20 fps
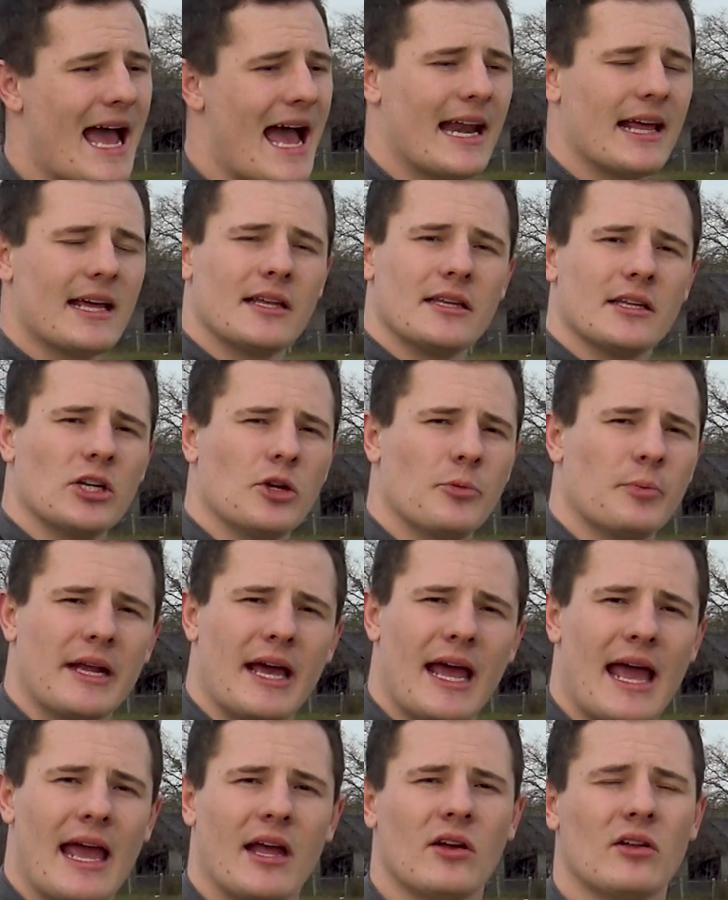adding a little bit
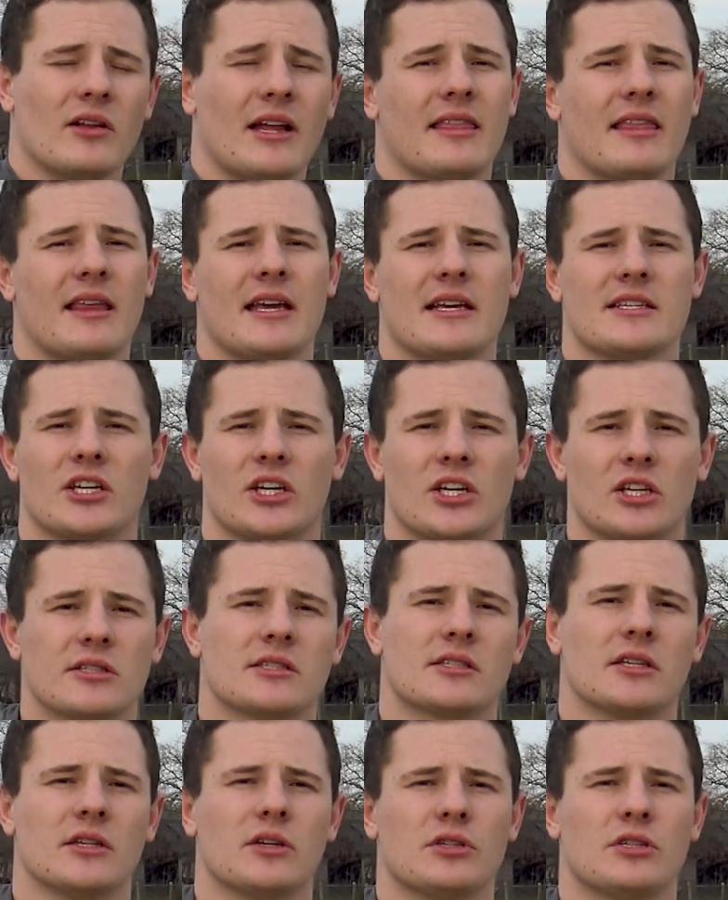of angle, I think, is a
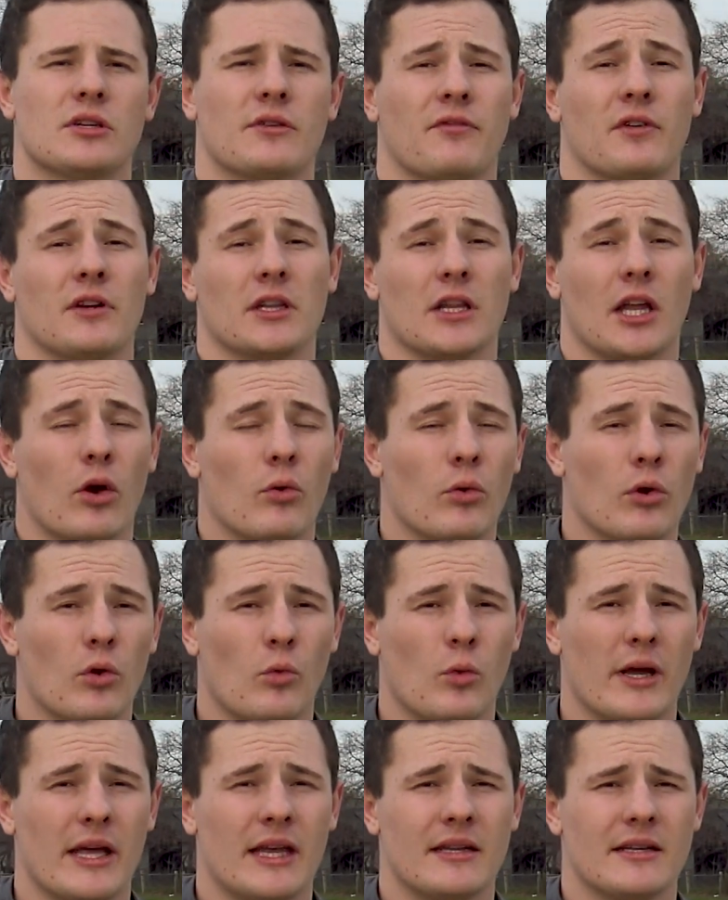good solution for lower
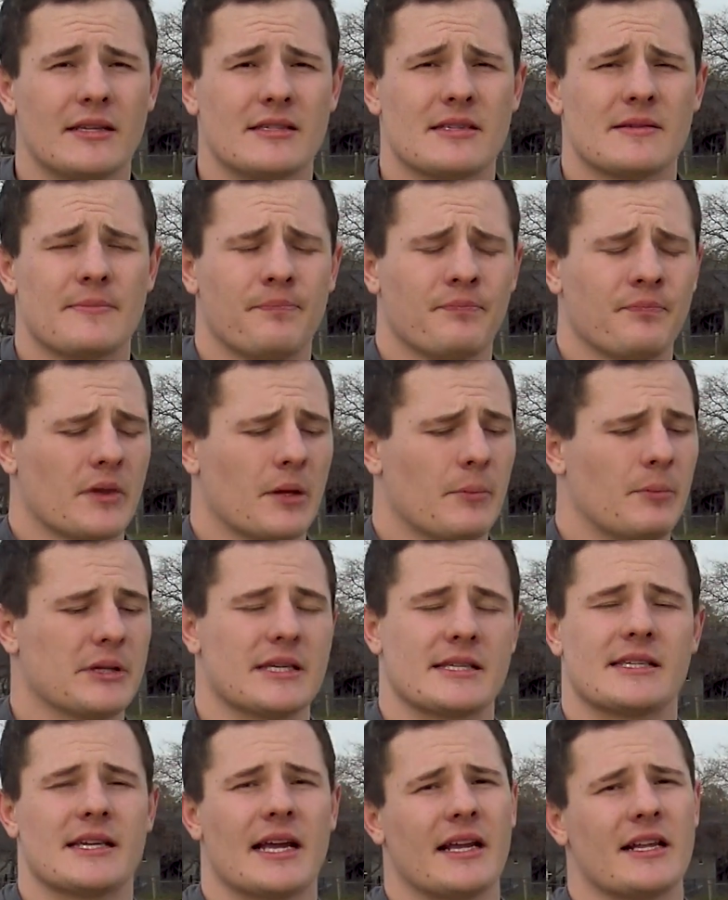winds, but
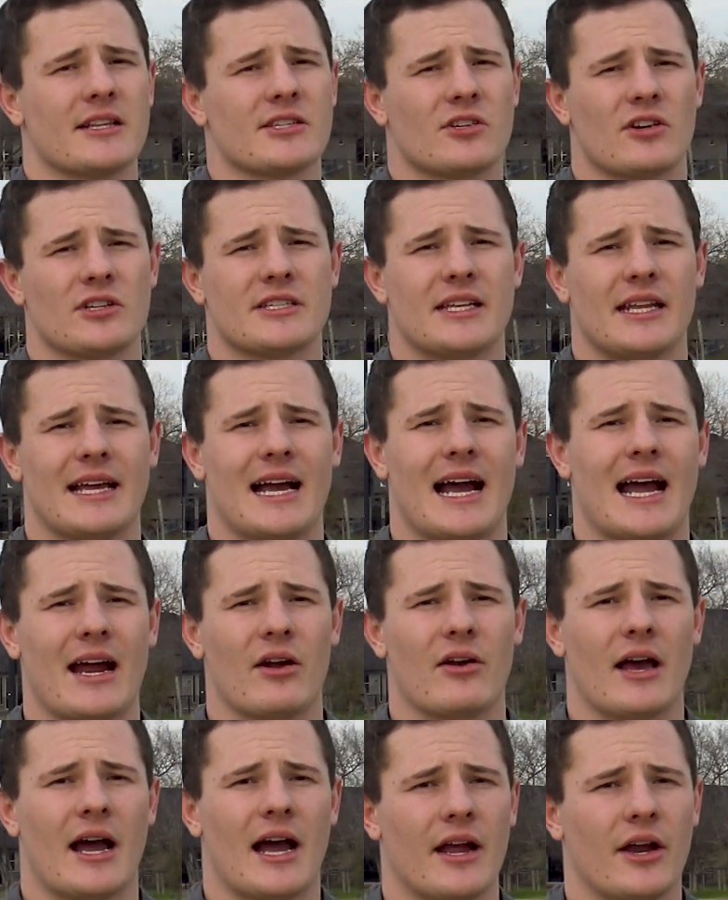the second it starts getting
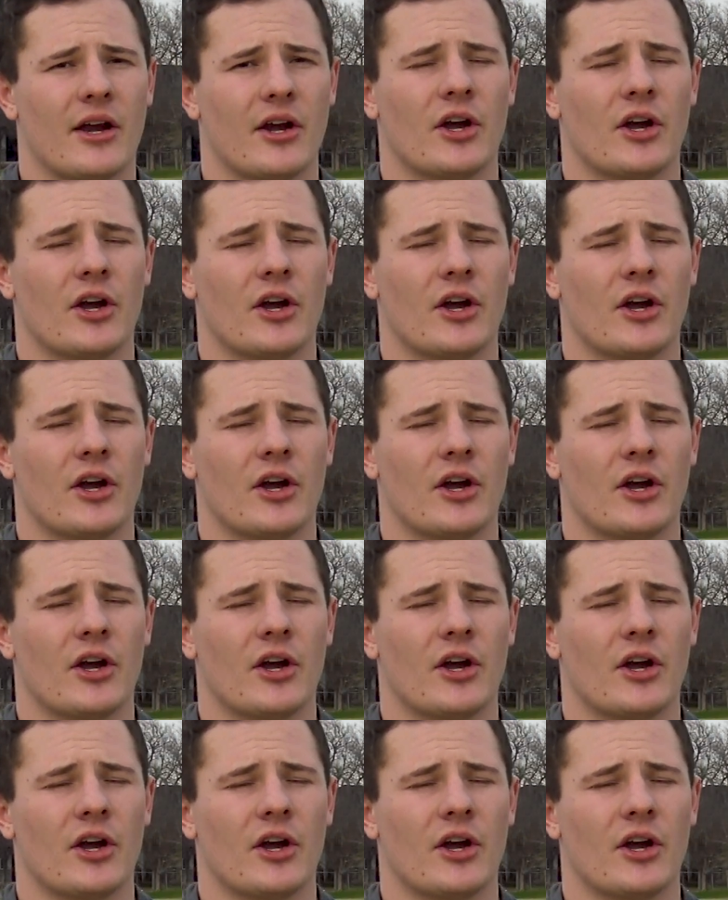higher and higher,